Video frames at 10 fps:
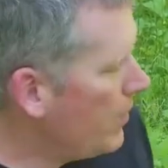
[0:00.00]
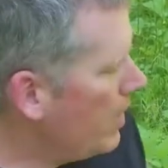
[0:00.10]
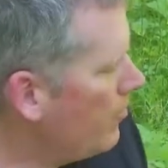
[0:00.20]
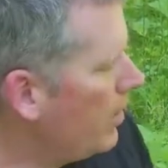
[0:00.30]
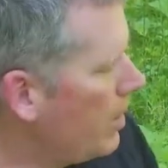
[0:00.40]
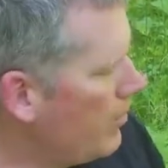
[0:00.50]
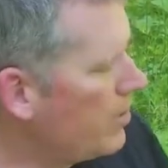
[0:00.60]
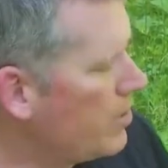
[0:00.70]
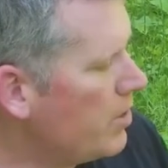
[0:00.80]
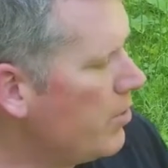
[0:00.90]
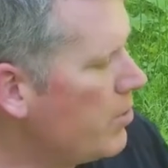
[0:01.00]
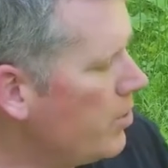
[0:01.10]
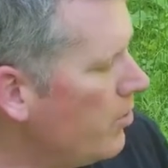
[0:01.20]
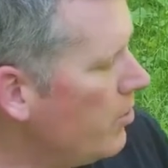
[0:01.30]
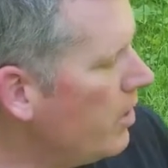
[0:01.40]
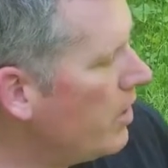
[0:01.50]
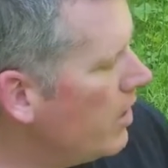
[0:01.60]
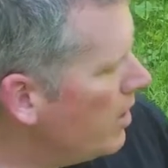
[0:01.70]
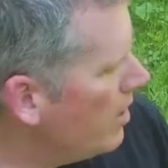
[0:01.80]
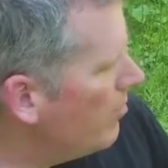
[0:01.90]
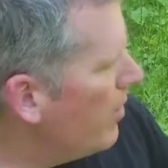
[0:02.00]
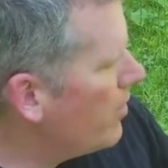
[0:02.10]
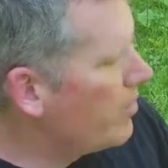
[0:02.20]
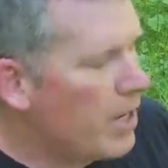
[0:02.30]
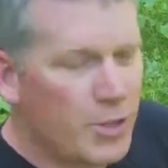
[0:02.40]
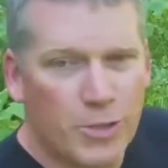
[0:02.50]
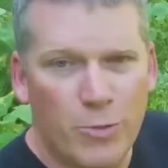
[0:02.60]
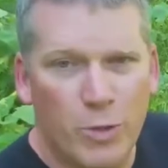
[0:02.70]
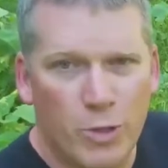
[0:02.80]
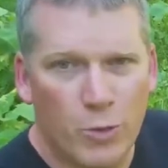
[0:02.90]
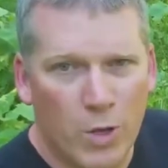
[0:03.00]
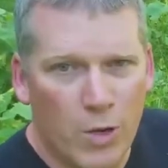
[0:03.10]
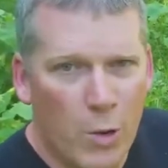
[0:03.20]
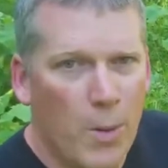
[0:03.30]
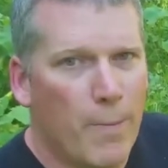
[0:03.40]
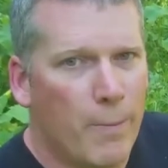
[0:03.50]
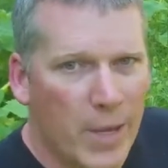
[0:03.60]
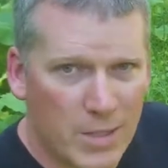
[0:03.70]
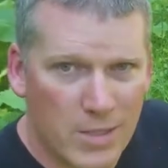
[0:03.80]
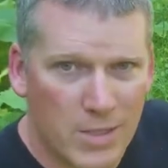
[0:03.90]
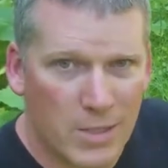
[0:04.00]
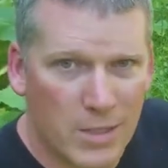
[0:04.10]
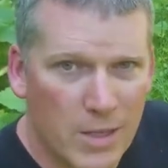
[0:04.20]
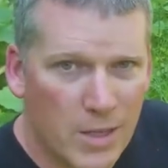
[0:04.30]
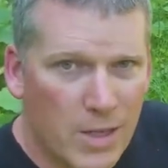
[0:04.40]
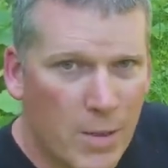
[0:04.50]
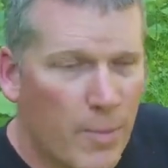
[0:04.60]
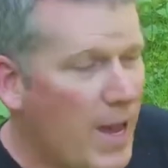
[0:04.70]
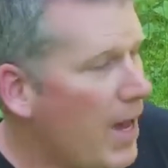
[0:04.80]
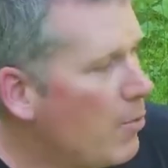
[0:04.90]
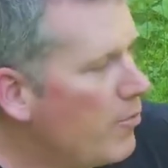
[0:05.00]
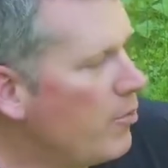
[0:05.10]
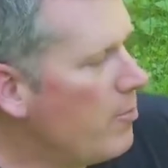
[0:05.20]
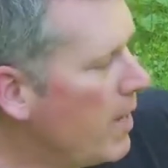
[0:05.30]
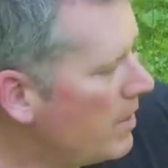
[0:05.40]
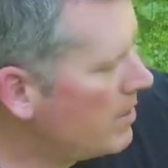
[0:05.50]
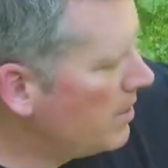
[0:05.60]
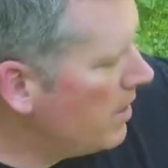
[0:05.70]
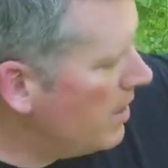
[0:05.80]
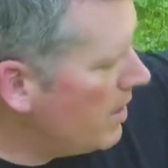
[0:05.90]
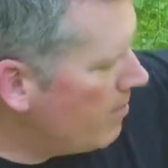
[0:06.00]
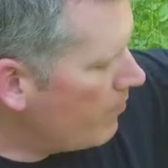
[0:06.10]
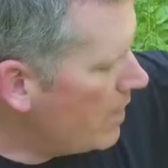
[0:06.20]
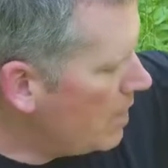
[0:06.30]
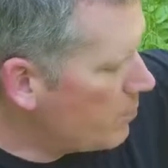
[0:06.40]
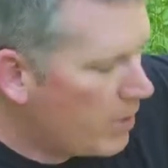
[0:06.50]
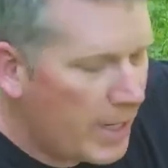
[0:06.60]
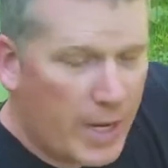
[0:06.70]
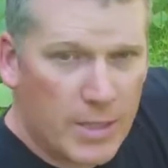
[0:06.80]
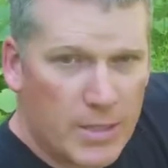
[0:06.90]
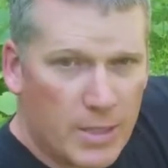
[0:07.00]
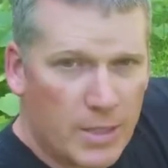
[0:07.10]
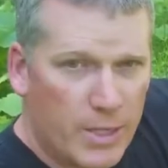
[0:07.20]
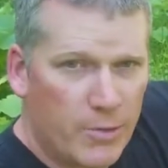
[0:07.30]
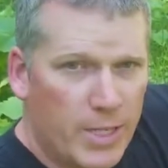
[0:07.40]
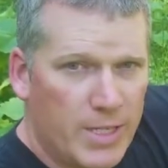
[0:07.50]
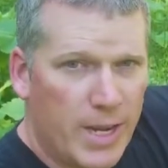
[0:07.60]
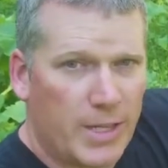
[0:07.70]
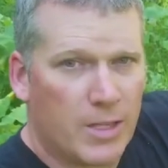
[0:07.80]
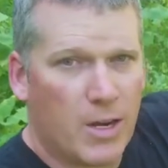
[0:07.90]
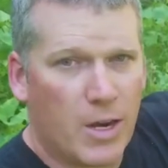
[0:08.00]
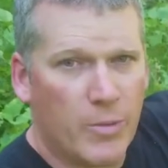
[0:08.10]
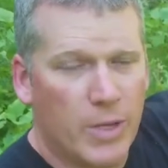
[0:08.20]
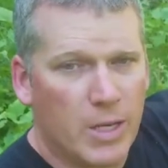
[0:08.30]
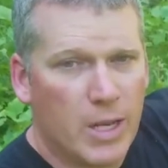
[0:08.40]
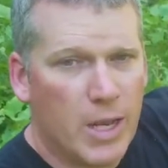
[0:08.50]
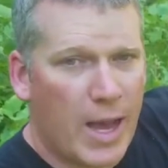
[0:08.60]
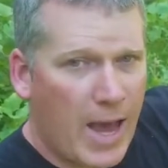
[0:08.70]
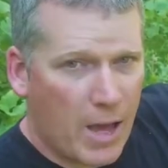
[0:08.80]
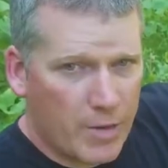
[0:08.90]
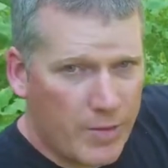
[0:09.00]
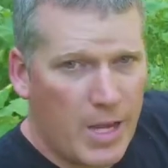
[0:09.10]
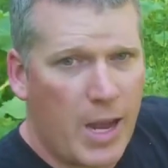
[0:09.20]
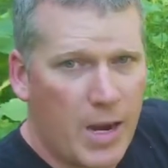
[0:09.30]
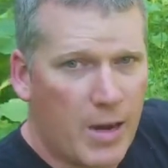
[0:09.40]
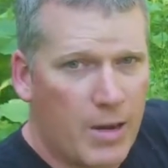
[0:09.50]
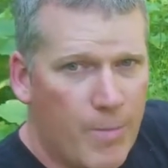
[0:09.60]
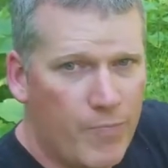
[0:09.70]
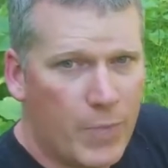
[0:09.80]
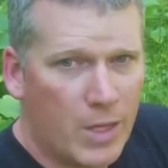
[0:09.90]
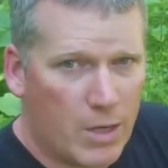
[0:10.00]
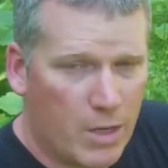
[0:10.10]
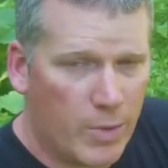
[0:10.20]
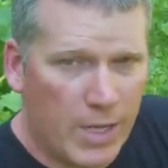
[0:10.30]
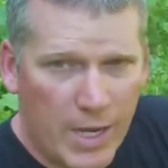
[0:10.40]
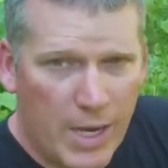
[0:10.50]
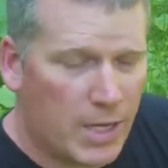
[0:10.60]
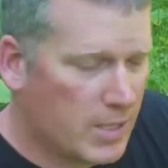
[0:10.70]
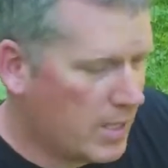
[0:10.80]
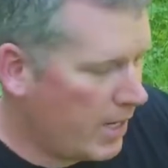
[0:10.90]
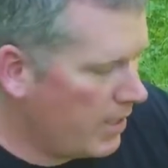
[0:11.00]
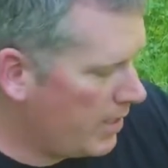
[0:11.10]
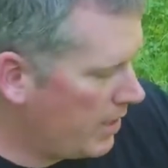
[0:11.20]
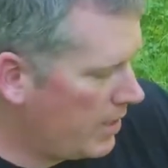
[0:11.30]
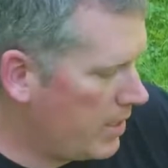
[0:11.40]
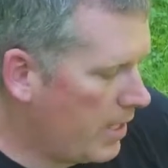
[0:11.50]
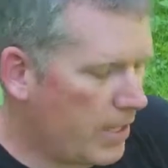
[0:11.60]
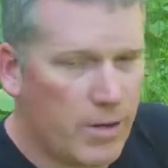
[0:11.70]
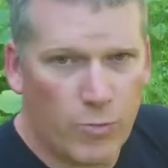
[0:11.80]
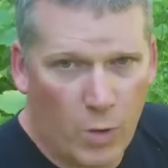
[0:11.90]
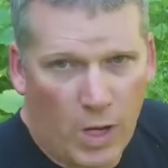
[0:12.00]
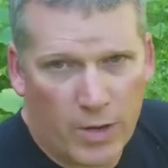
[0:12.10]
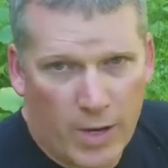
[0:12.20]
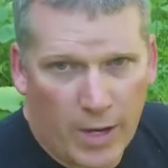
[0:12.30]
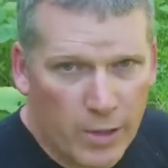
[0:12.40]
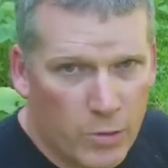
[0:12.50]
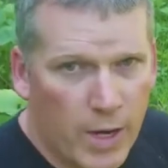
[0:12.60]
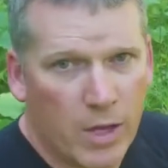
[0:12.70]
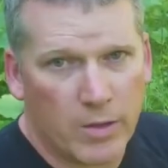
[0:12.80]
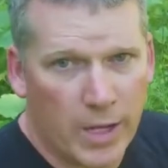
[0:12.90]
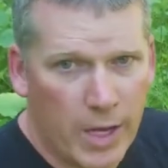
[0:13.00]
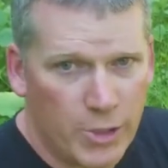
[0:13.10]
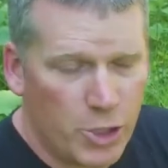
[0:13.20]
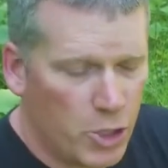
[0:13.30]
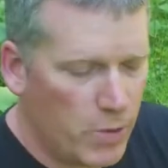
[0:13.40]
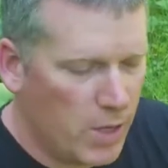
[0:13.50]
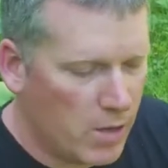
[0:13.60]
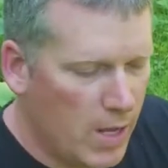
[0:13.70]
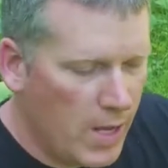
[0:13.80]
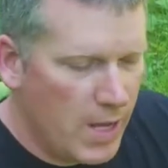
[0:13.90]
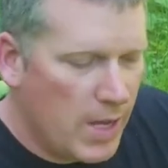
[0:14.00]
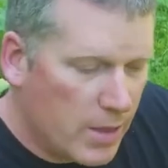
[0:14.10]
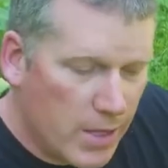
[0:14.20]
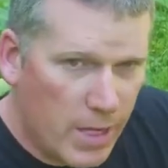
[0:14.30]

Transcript: And if you give it CO2, Mother Nature will grow medicine, powerful medicine. These plants literally take the carbon out of the air, carbon dioxide, and they take water out of the ground, H2O.